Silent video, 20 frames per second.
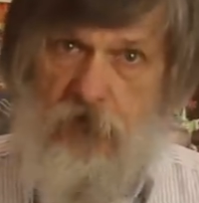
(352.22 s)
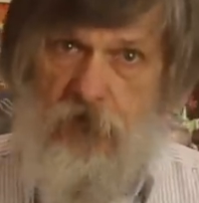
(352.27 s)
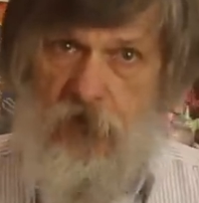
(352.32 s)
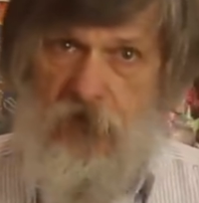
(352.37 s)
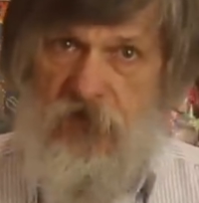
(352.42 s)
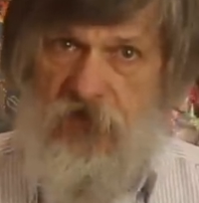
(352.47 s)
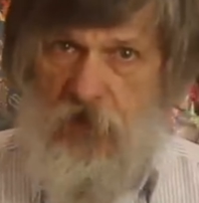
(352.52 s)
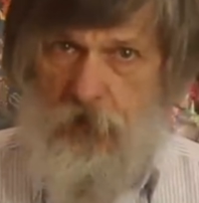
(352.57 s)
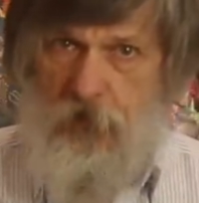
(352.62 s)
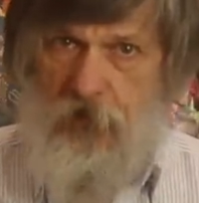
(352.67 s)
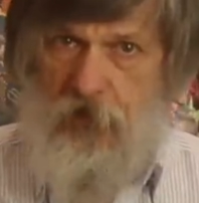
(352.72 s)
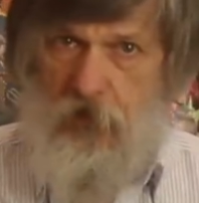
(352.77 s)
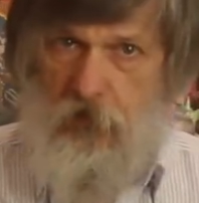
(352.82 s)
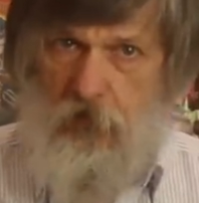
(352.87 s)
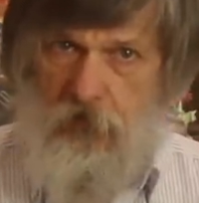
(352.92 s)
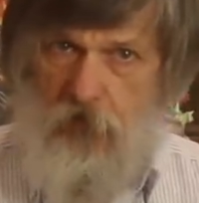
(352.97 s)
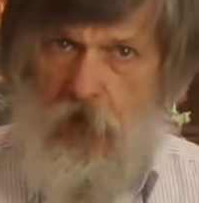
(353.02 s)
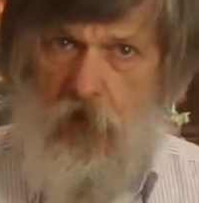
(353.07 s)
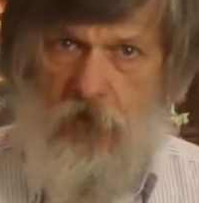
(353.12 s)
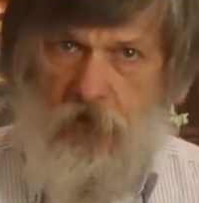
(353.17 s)
for a typical
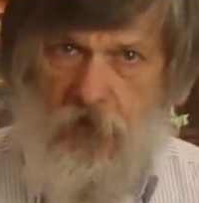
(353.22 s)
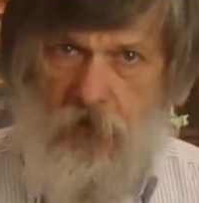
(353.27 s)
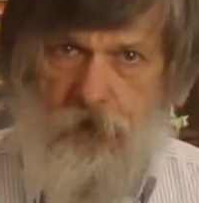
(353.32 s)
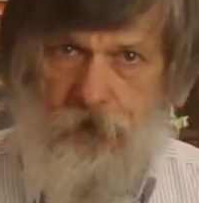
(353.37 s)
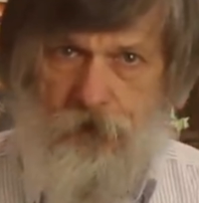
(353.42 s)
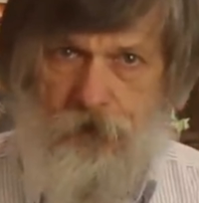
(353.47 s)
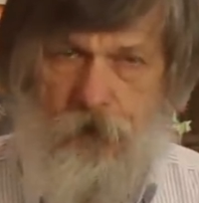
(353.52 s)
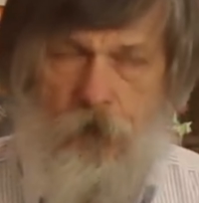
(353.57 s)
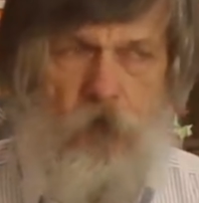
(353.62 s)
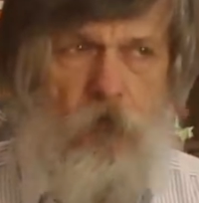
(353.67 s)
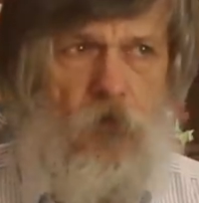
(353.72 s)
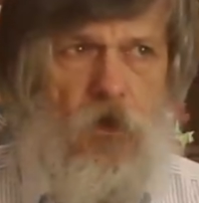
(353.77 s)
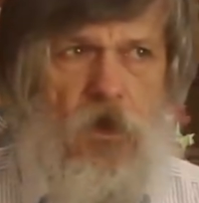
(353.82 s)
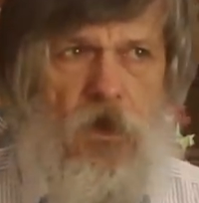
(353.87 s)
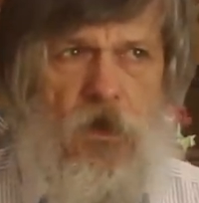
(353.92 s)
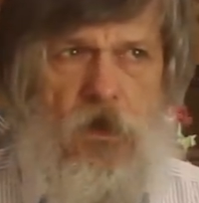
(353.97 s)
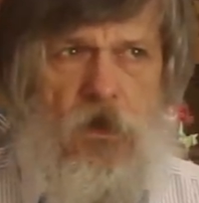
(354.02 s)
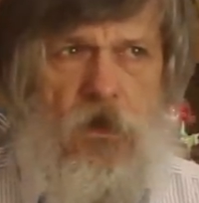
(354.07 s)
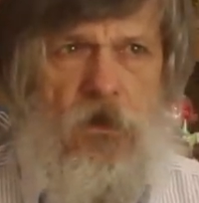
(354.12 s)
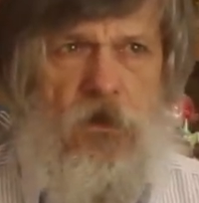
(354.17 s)
volume.
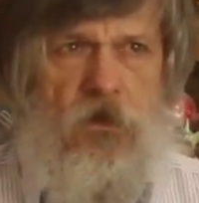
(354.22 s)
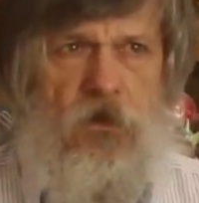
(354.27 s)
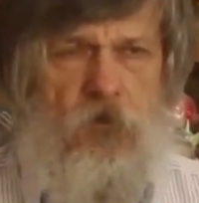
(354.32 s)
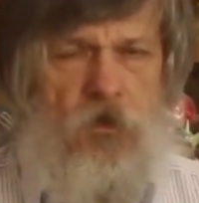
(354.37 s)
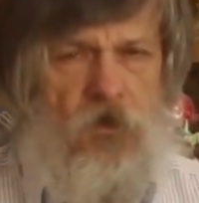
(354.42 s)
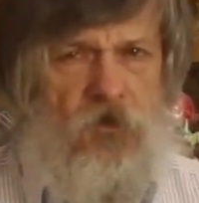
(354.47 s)
Now,